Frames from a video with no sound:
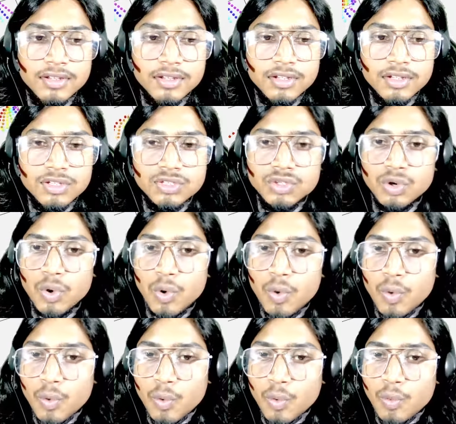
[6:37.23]
so
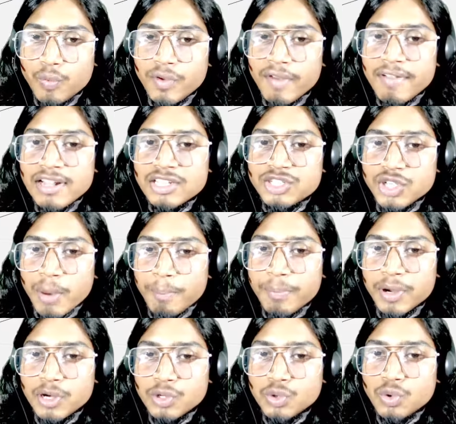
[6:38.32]
we will jump
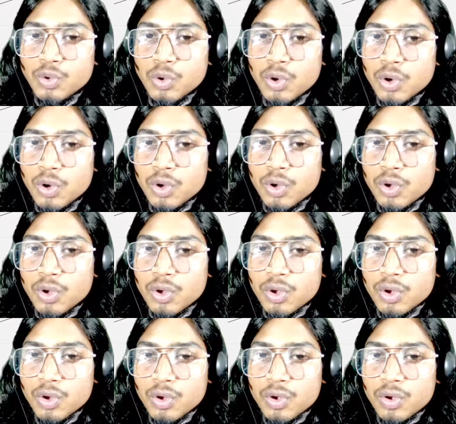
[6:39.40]
to
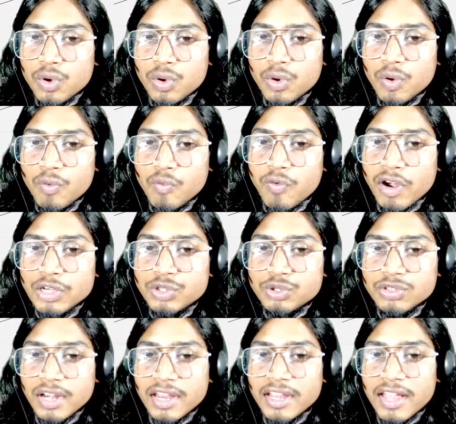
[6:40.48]
1 2
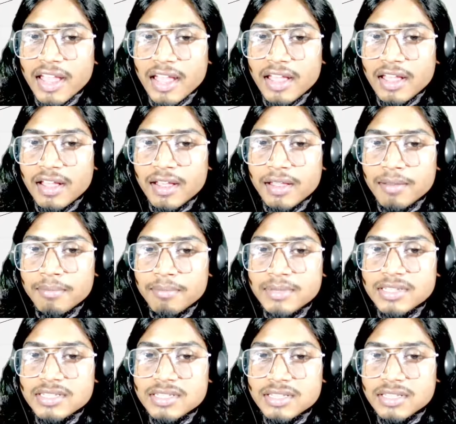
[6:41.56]
3,
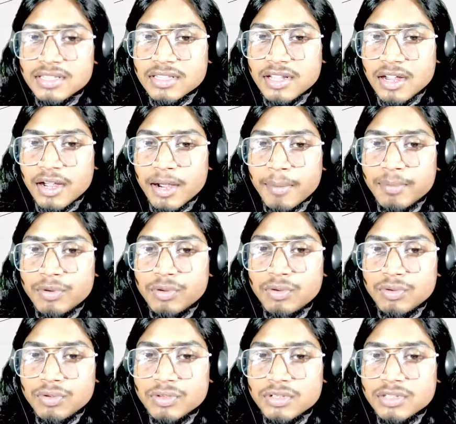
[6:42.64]
means up
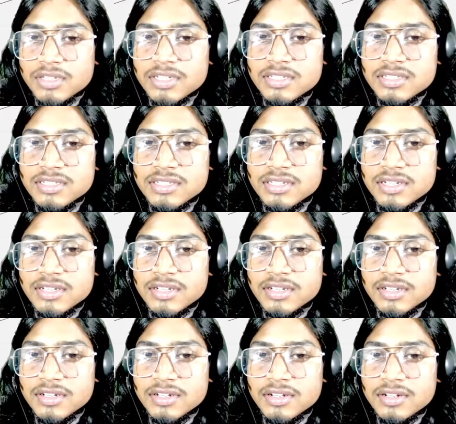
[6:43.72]
to this
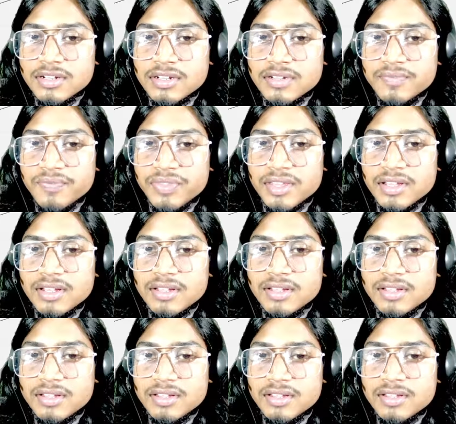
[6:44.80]

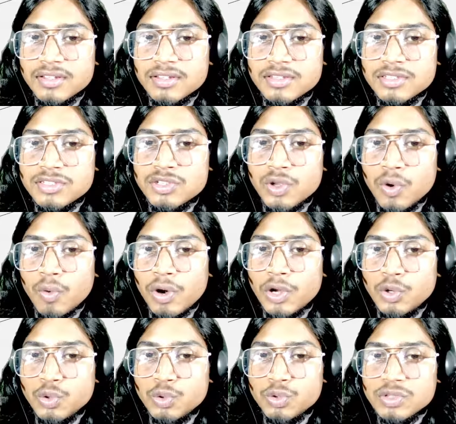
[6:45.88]
0 1
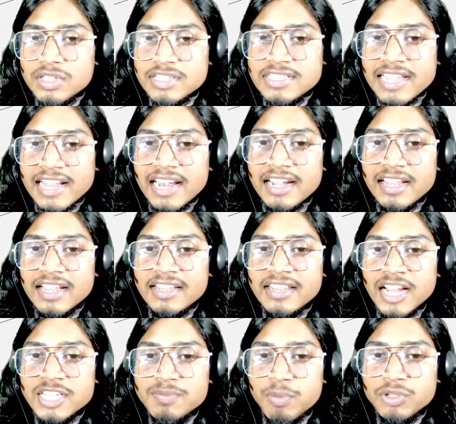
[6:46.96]
2, the second
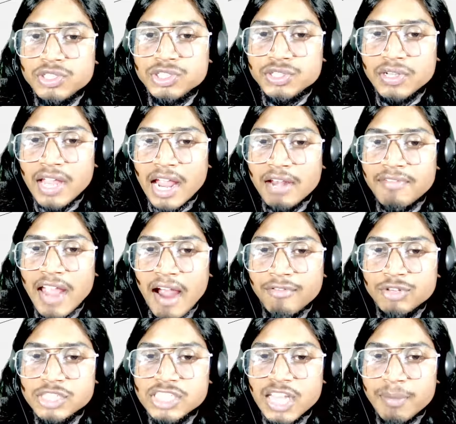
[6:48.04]
index position, and we have
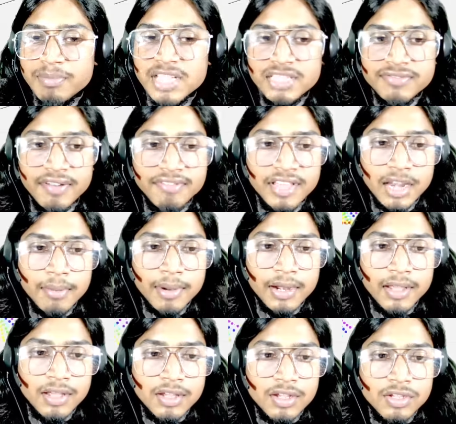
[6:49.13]
to skip this fifth element.
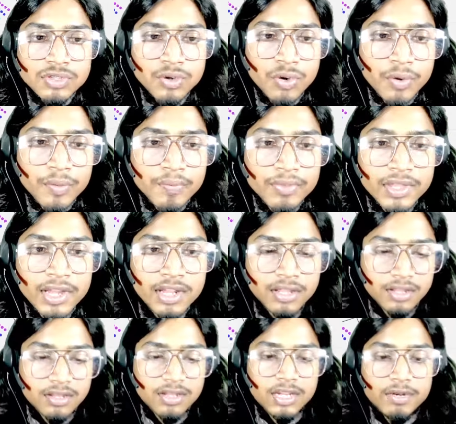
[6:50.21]
So
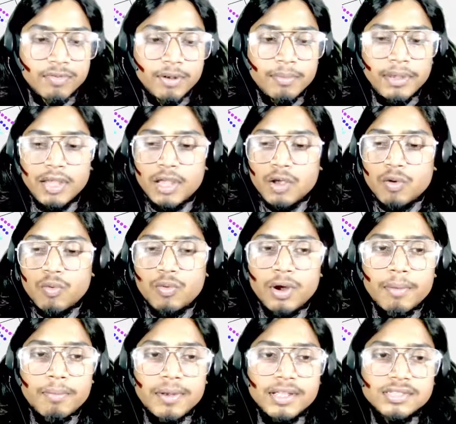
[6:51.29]
it will be
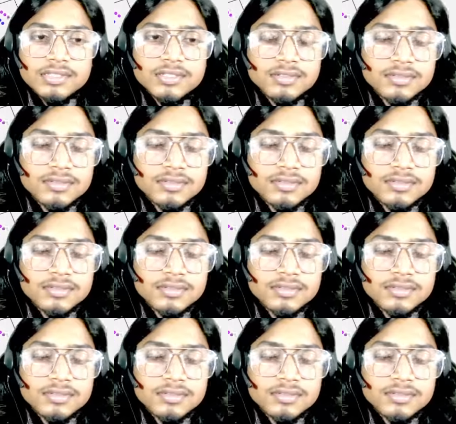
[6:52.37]
1 plus